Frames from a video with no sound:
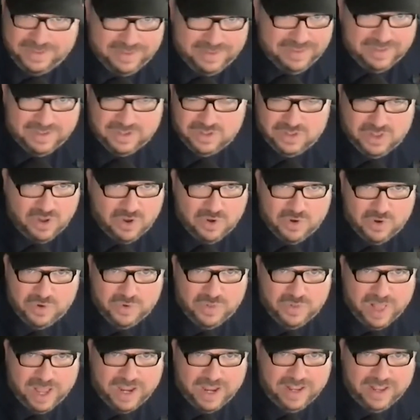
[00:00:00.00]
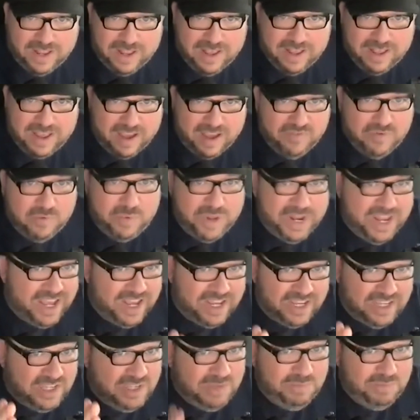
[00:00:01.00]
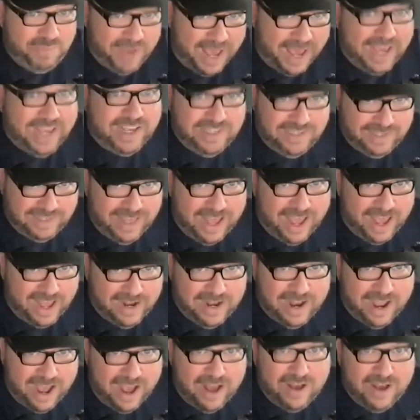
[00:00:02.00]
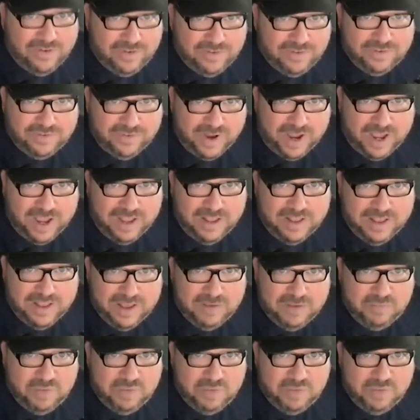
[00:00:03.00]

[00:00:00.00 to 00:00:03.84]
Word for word: there's no like everybody expects that now, right?